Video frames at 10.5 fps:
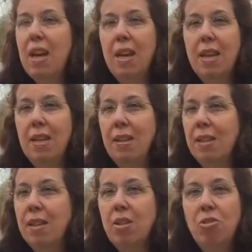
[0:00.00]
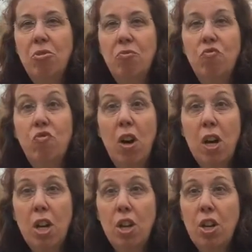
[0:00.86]
and
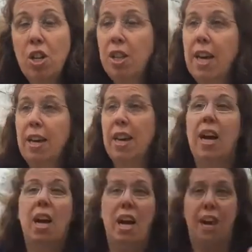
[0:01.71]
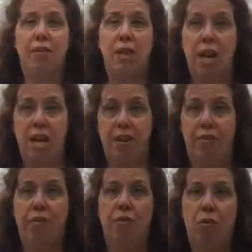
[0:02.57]
rug hook. They had every kind
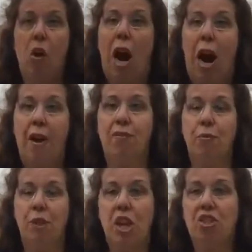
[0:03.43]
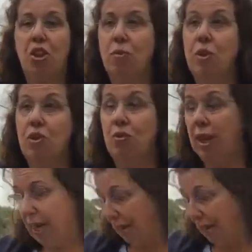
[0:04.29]
of craft, which I thought was a great